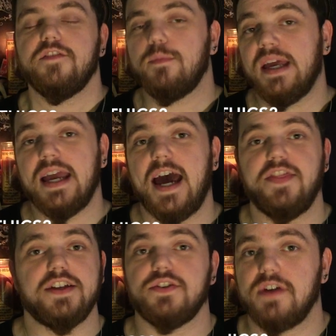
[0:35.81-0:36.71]
For me,
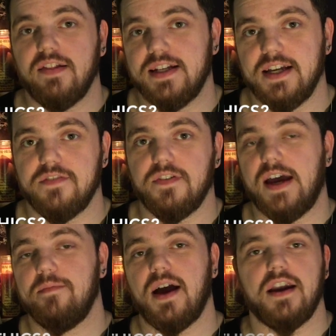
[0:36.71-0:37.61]
ethics are relative.
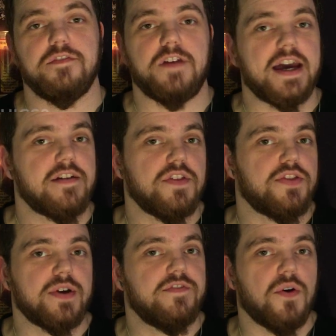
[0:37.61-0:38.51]
I'm not a fan of the
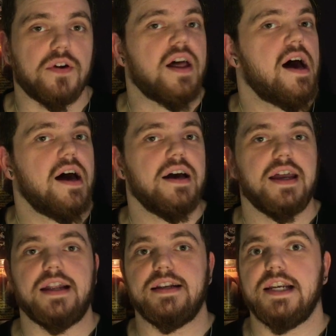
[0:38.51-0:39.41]
threefold law.
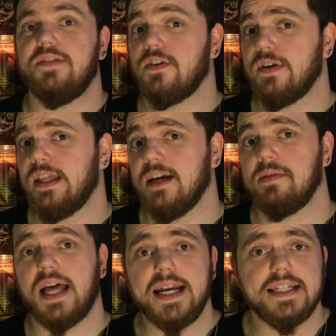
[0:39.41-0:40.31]
It never really
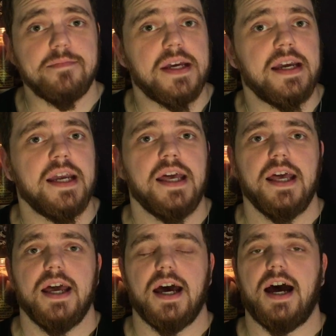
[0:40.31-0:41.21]
applied to me.
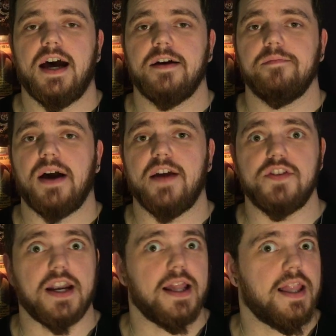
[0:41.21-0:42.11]
I've
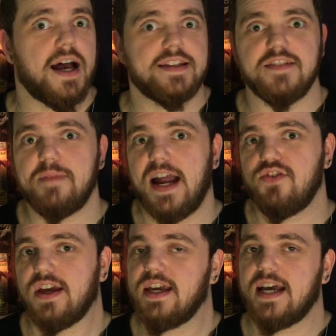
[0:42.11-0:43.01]
done lots of
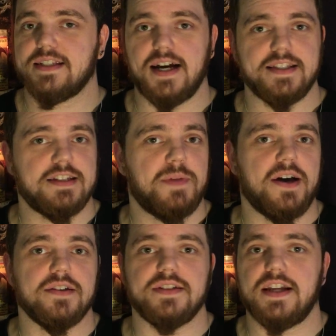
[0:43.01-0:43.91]
magic and cast lots of
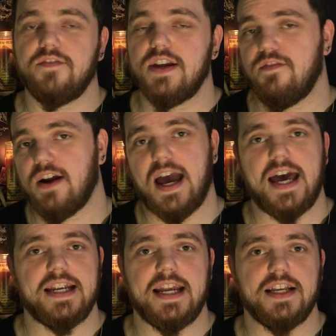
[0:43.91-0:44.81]
spells, and I've never
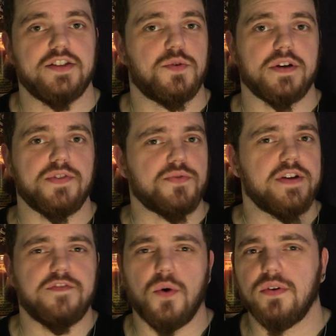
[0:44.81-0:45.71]
had any sort of
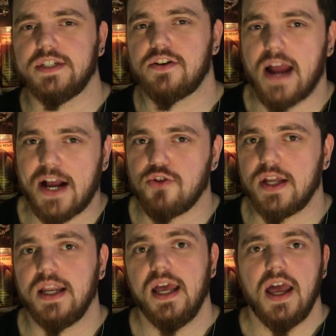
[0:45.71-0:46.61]
threefold
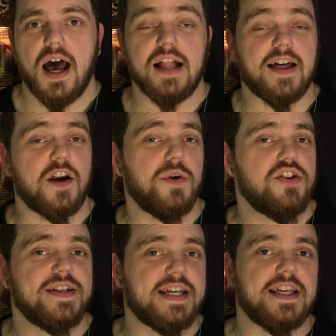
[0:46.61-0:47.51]
interaction. A lot of
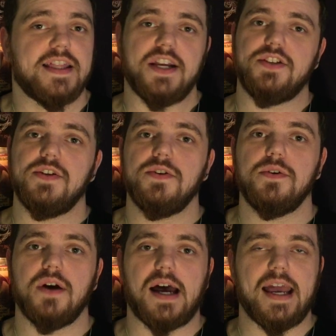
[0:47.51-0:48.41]
witches say that they
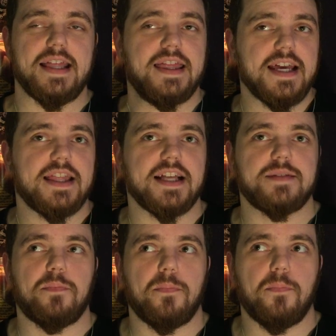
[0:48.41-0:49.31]
do. I think that's
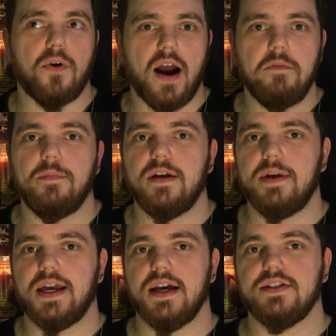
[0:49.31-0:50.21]
probably
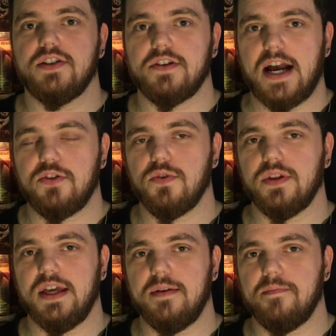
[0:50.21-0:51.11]
because they're
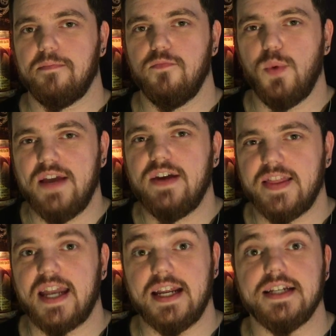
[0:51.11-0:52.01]
actually weaving
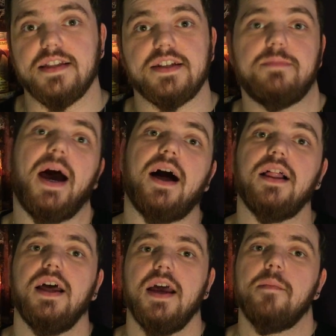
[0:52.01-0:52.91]
that into the spell.
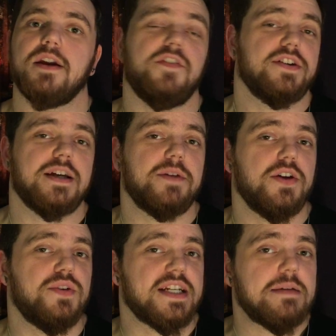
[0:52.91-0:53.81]
But if you're somebody
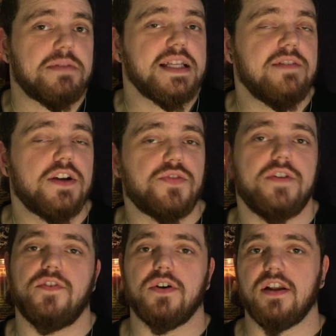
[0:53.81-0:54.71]
who doesn't believe in a
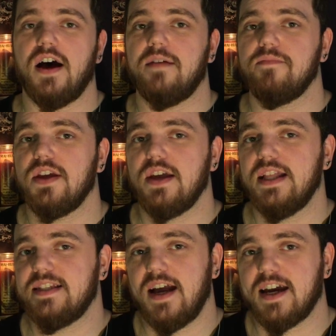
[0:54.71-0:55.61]
threefold law,
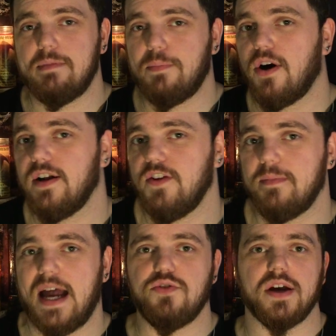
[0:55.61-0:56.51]
it's not going to be part of your
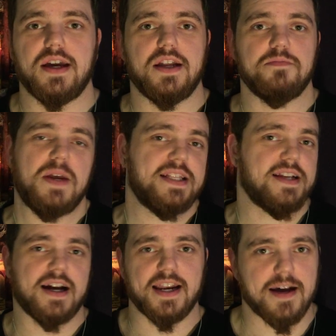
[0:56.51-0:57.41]
magic, and it's
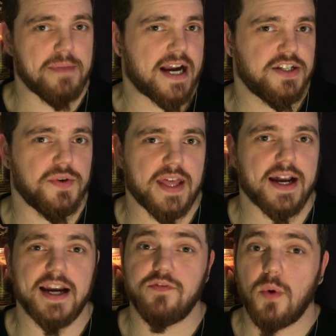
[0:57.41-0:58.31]
not going to come back to you in that
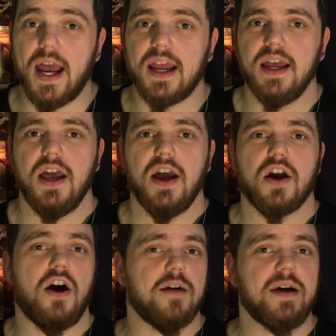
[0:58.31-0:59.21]
kind of way.
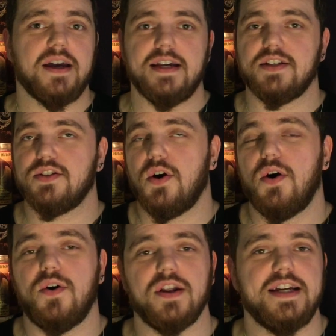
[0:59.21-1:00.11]
Karma is a
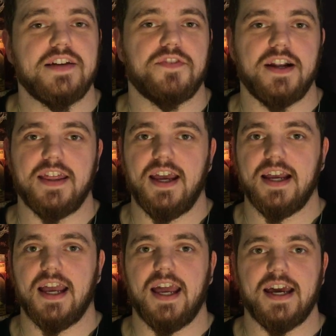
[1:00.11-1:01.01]
totally different
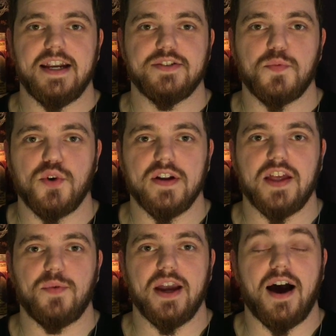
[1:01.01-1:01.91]
thing, and is a word
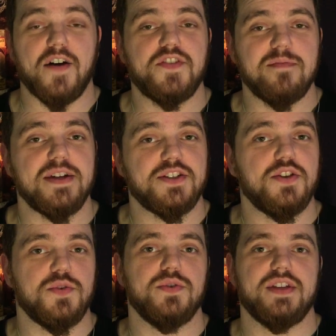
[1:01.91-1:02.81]
that we often
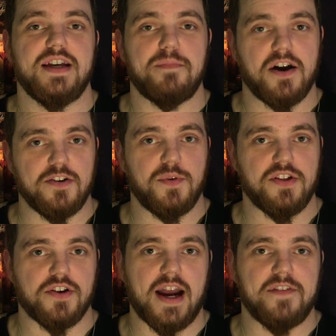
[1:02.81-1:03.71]
misuse in modern
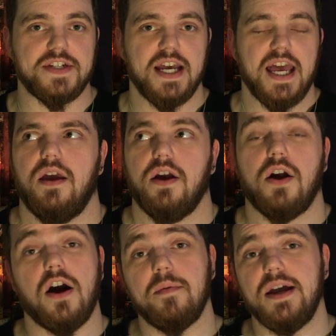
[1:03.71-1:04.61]
witchcraft.
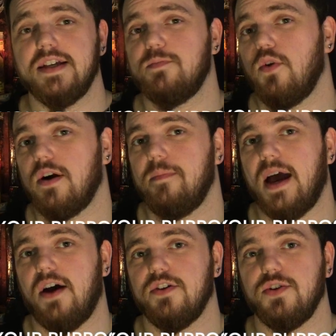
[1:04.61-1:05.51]
Karma is more
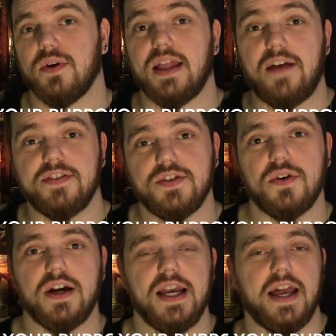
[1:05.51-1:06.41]
about your life
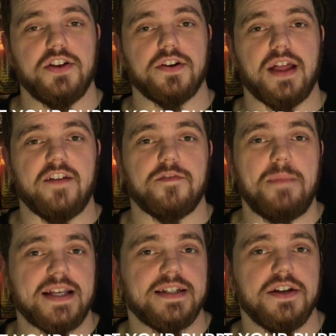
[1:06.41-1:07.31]
story and your life
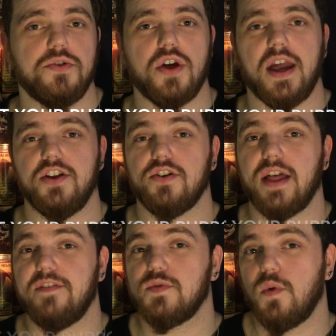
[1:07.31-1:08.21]
message and your
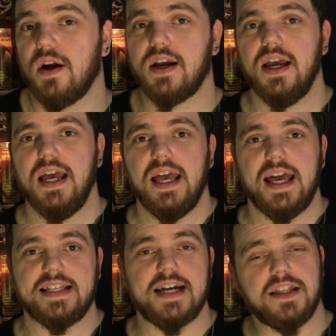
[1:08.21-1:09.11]
life's work.
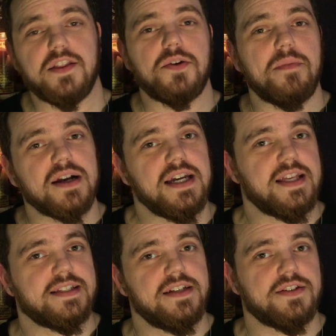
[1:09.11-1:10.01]
It's not the little monkey
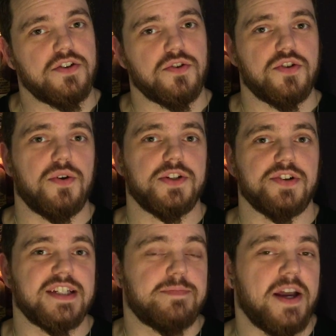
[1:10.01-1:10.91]
that sits on your shoulder
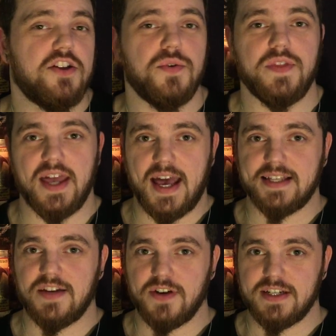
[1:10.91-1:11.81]
and spanks you in the
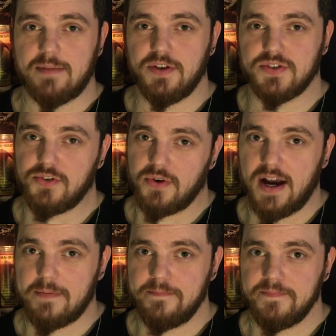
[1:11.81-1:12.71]
ass every time you screw
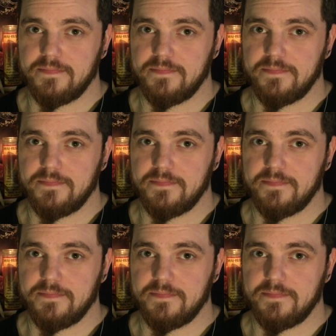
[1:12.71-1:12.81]
up.